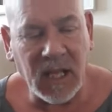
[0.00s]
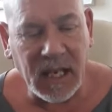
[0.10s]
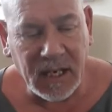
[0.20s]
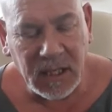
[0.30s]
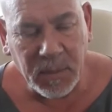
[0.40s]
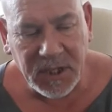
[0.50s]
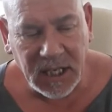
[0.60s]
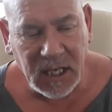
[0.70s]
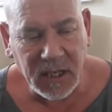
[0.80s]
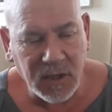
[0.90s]
and at the
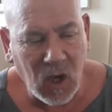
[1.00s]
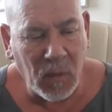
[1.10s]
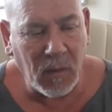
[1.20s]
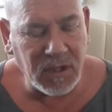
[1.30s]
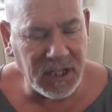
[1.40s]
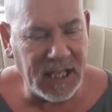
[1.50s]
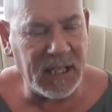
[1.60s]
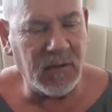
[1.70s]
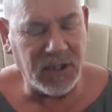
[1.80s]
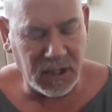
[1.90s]
particular time I was there
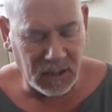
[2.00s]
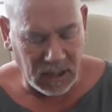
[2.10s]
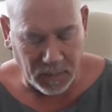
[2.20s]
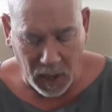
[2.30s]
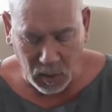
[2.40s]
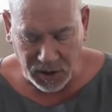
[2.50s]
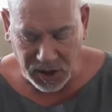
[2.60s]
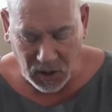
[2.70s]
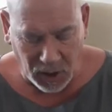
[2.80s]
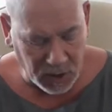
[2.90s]
was a Polish
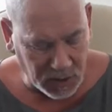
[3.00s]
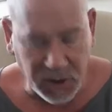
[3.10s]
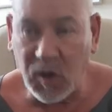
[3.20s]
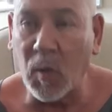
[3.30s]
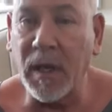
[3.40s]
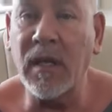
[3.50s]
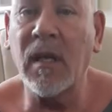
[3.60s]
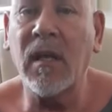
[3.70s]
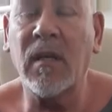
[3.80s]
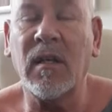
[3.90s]
guy who used to come in,
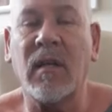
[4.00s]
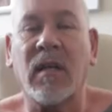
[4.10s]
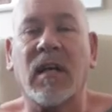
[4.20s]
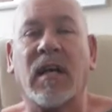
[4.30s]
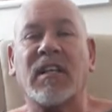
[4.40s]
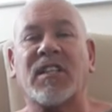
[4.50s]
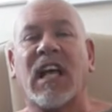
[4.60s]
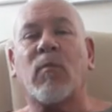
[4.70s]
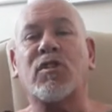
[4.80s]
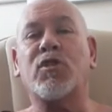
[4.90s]
and his
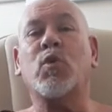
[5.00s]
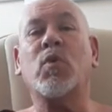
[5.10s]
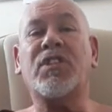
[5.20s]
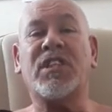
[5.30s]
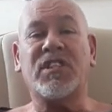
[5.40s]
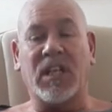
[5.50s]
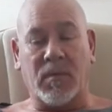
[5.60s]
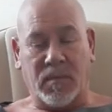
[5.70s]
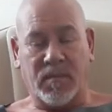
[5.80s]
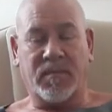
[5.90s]
name was George Zym,